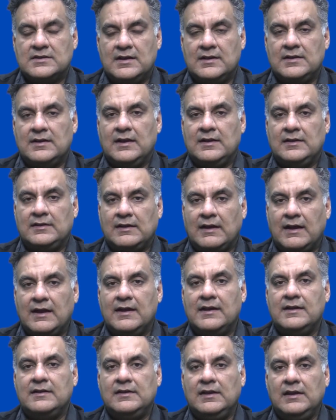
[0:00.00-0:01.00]
and
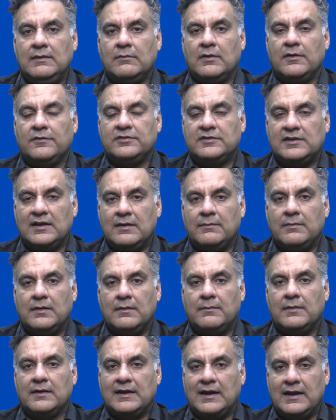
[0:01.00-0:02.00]
entire team of
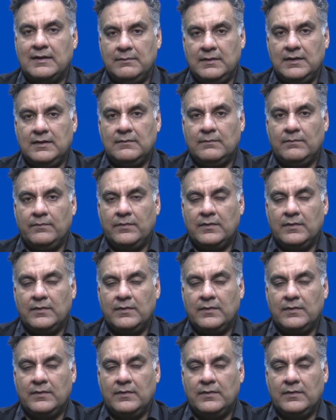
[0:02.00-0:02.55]
Cerebellum Academy,